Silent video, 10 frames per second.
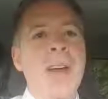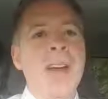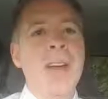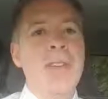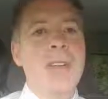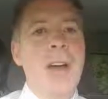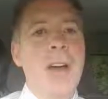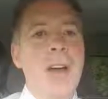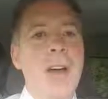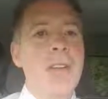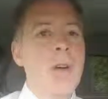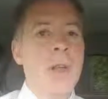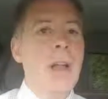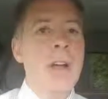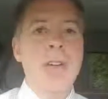is uh, are
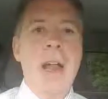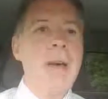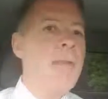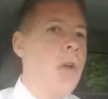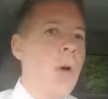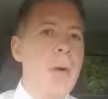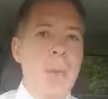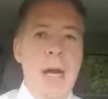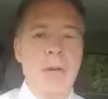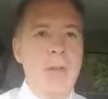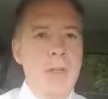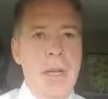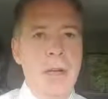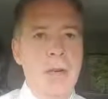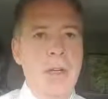the lines that have no impact on
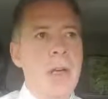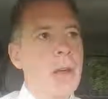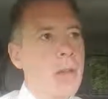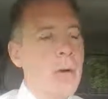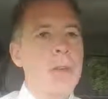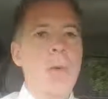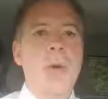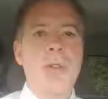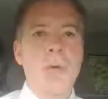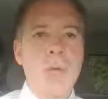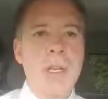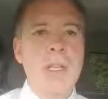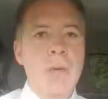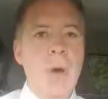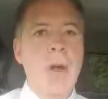sales. Those are the ones you
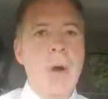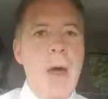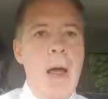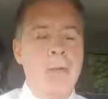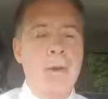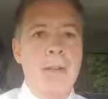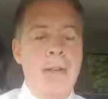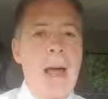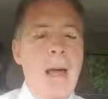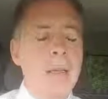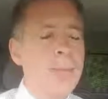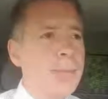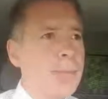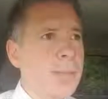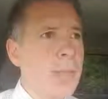really want to go after and attack.
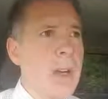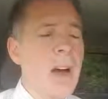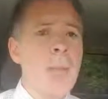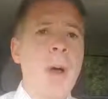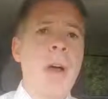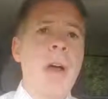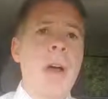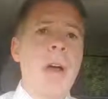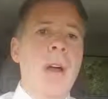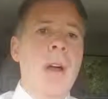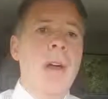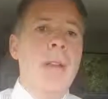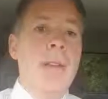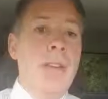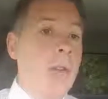Um,
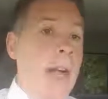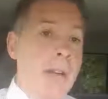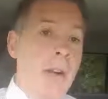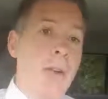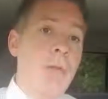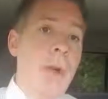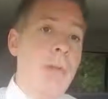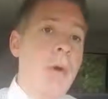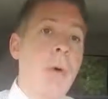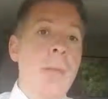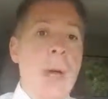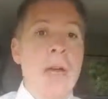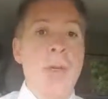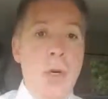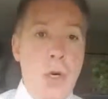so that's how you eh, don't
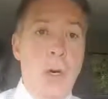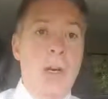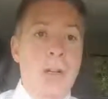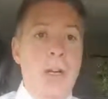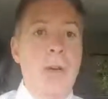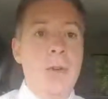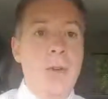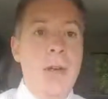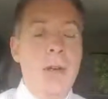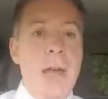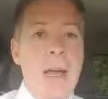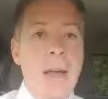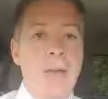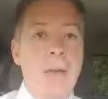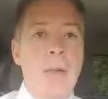impact your current sales
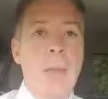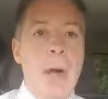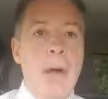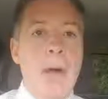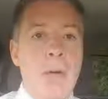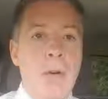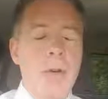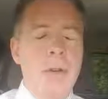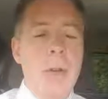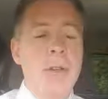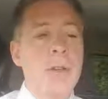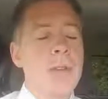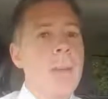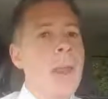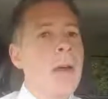negatively by cutting your
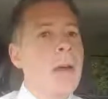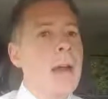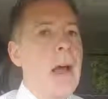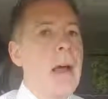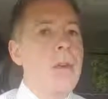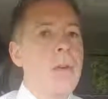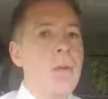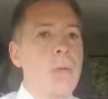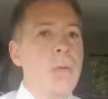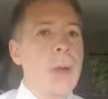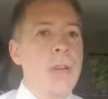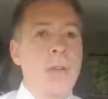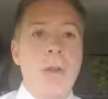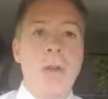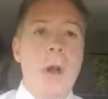expenses. Now, how do you make
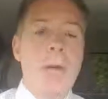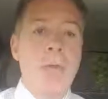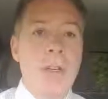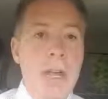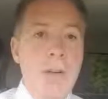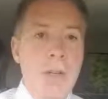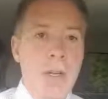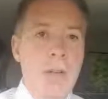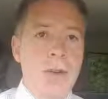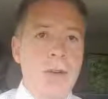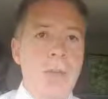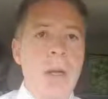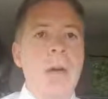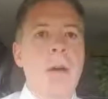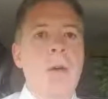sure you don't have a retention issue
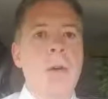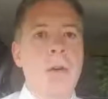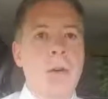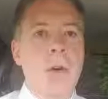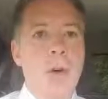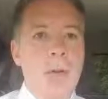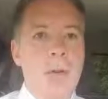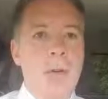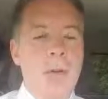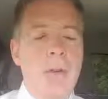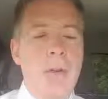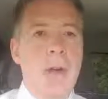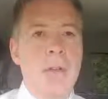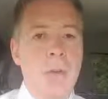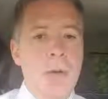with your current
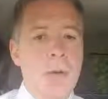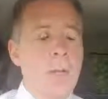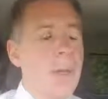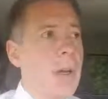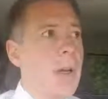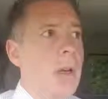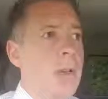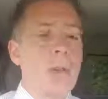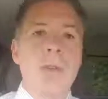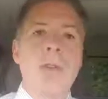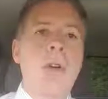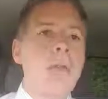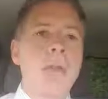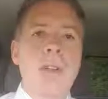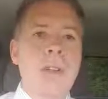customers? So you go
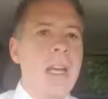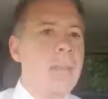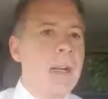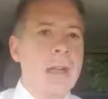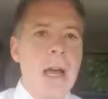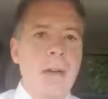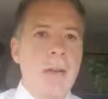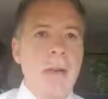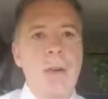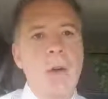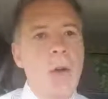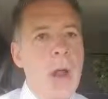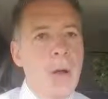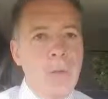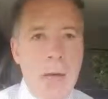through the same exact thing. You go
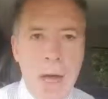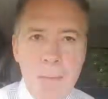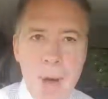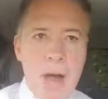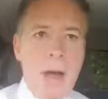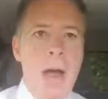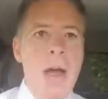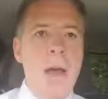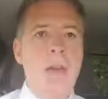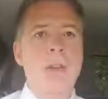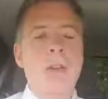down line by line and you